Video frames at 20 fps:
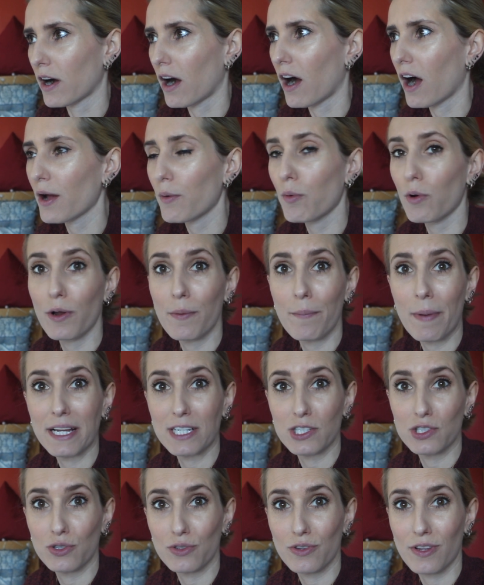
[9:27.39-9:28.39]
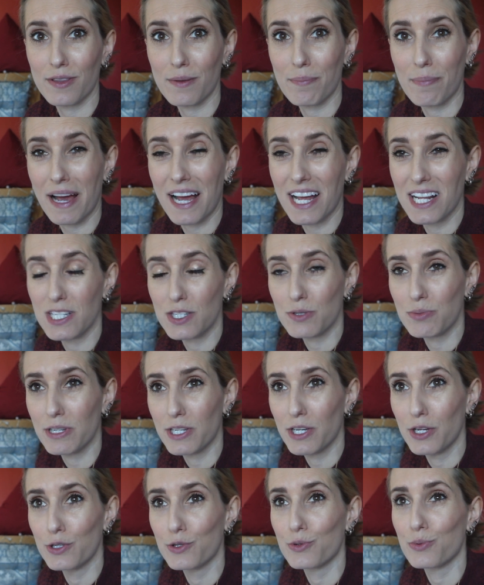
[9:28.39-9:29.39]
I want to make sure that the paints we
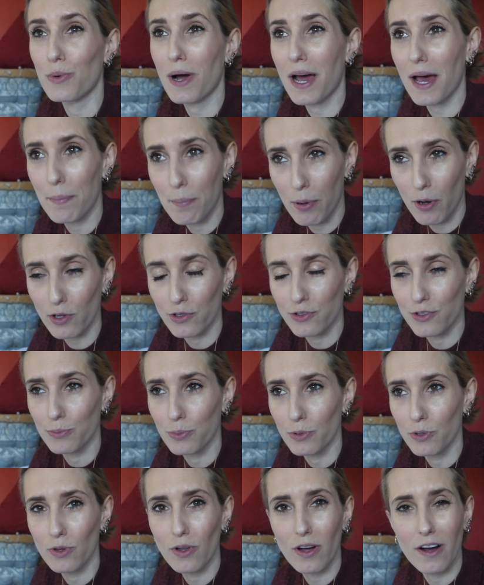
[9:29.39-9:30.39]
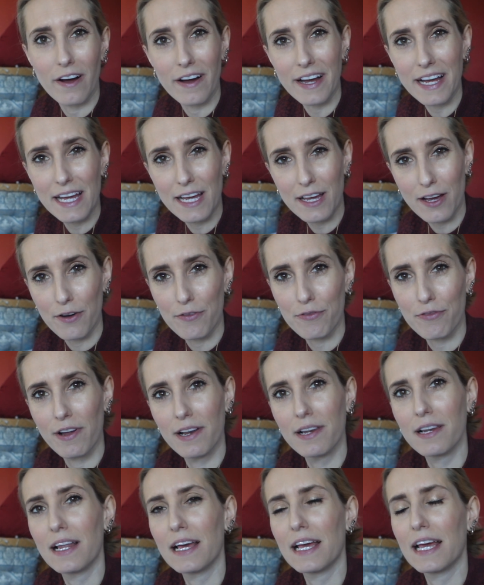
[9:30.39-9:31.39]
use where possible are
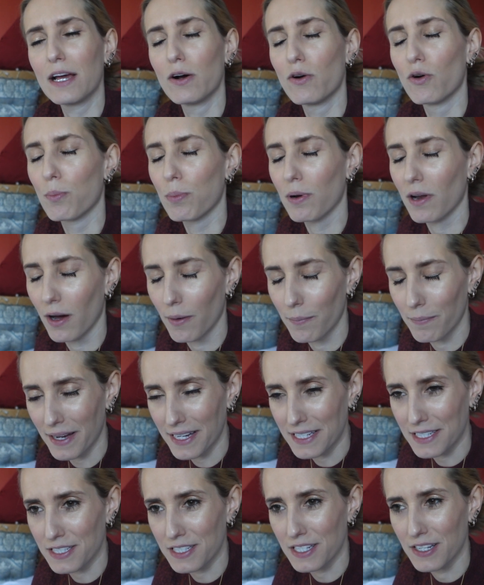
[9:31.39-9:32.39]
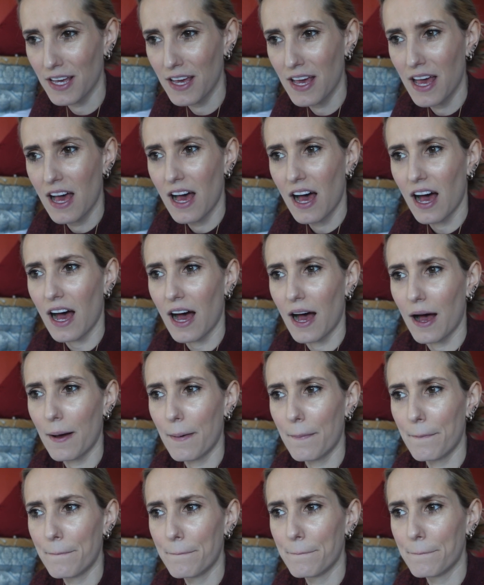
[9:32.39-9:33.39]
eco-friendly or plant-based
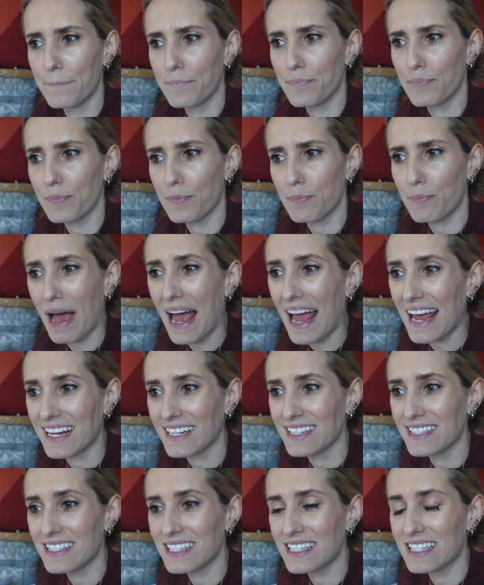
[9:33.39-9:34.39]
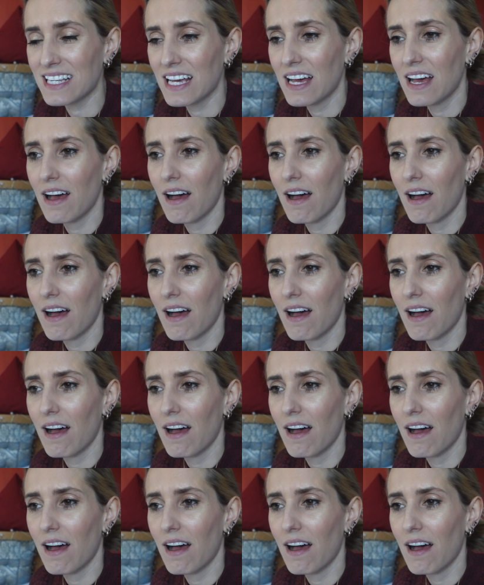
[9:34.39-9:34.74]
paints.